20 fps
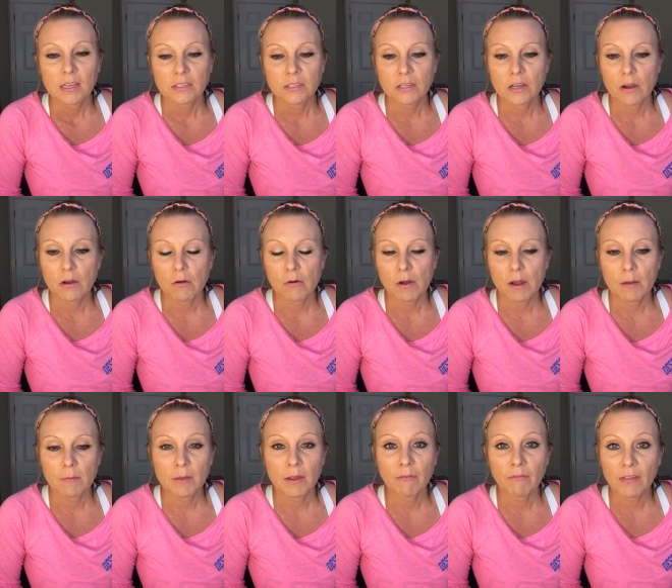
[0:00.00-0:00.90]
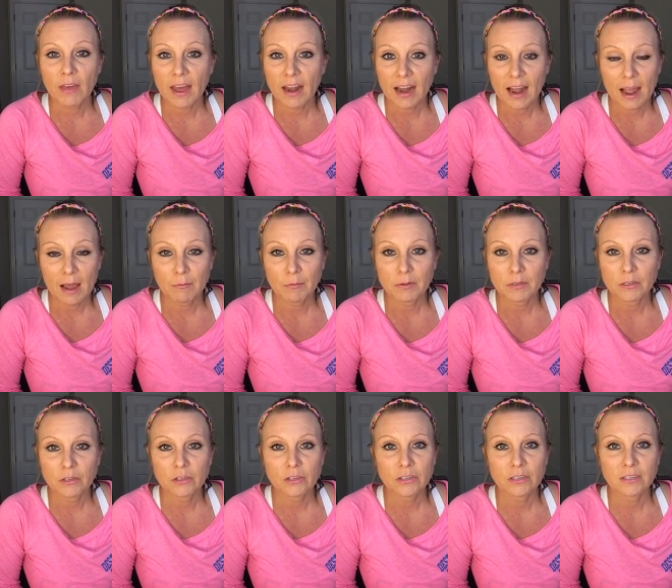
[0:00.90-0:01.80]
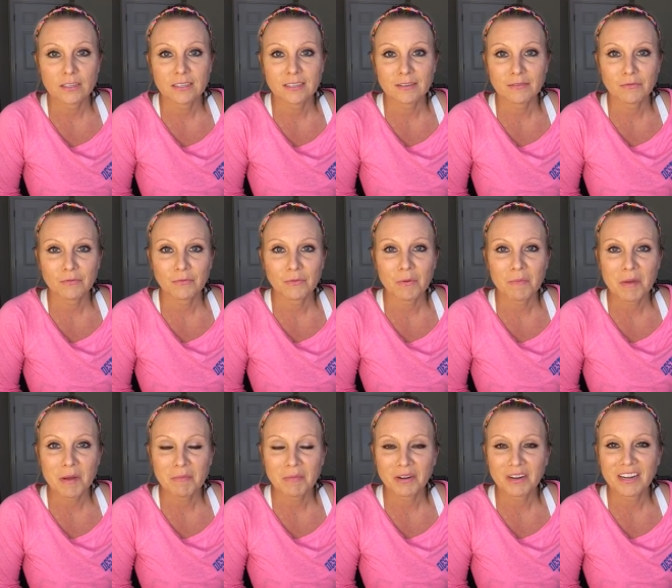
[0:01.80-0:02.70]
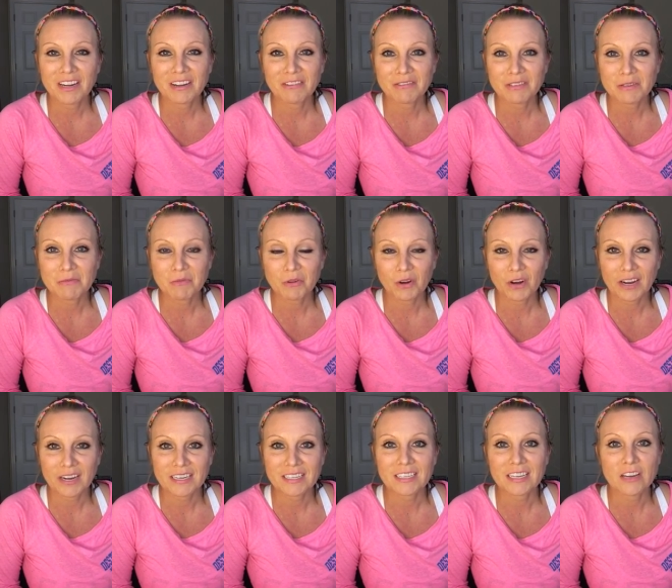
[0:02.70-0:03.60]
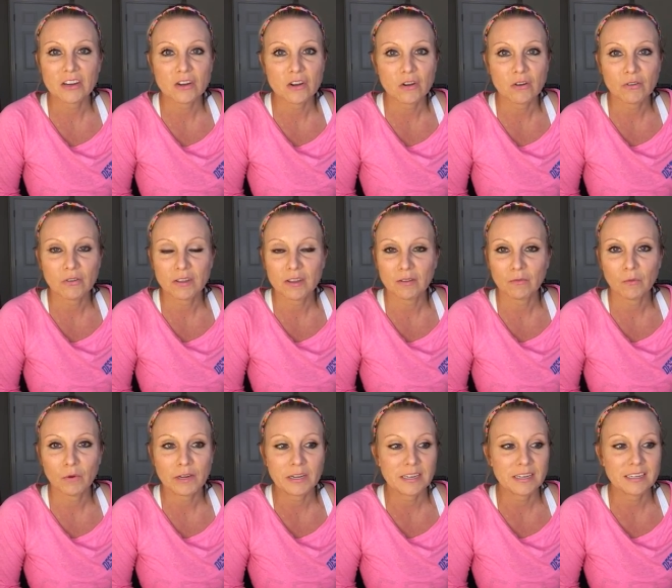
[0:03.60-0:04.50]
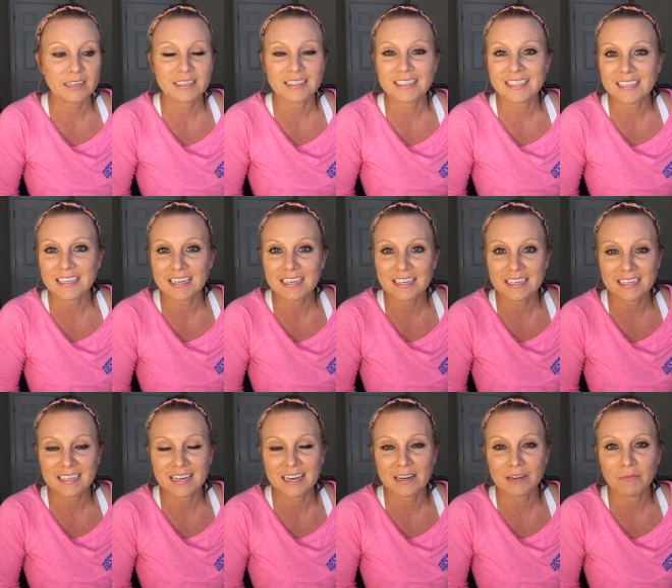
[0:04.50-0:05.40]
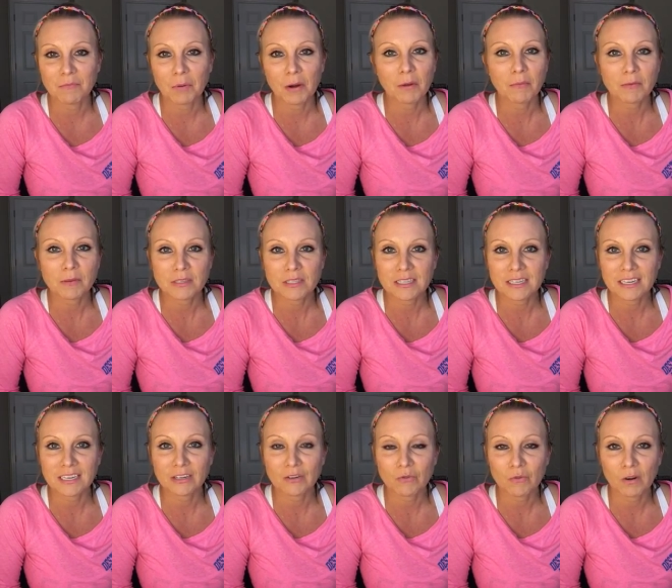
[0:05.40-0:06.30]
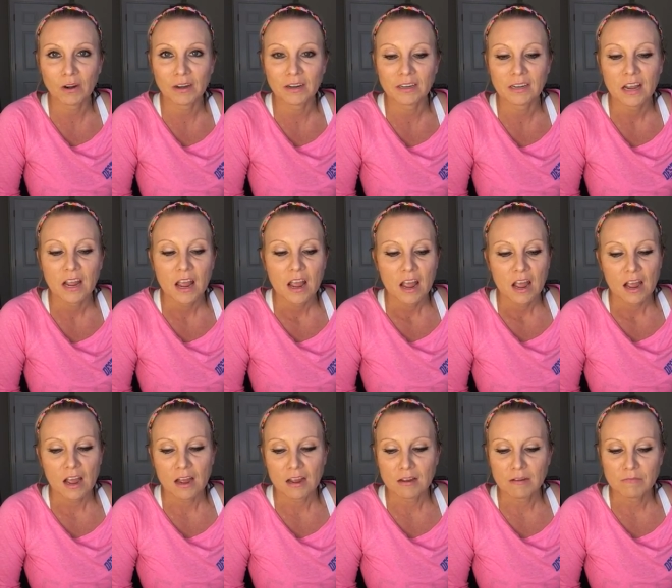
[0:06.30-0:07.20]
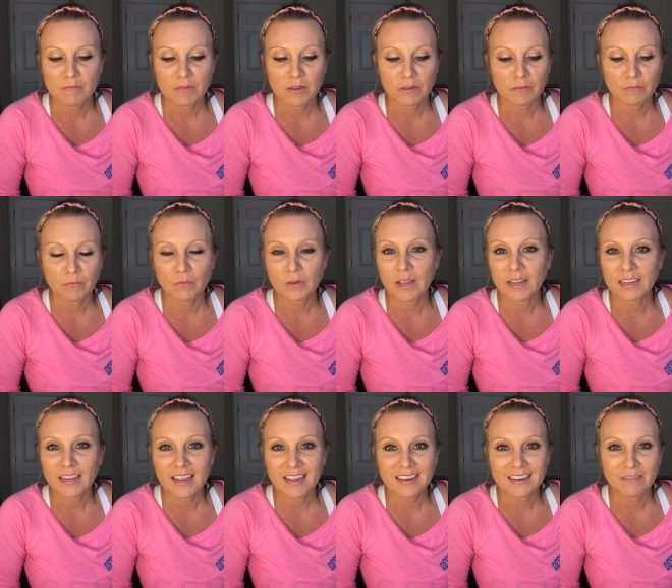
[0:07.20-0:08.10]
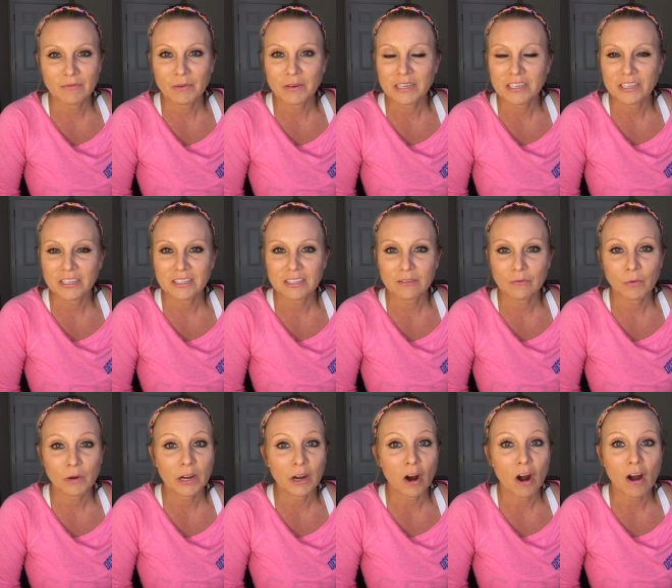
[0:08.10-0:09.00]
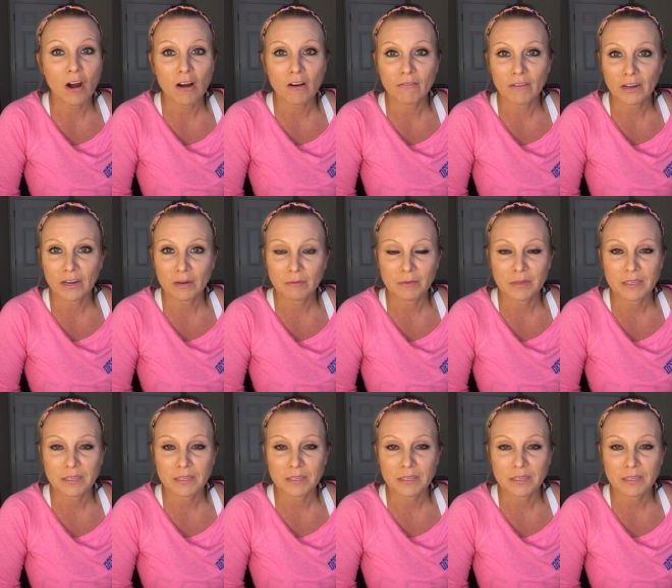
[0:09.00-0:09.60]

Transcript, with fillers: So um, if that happens, just remember to give some grace and know that we didn't see it and purposely ignore it. Um, again, we just we are all very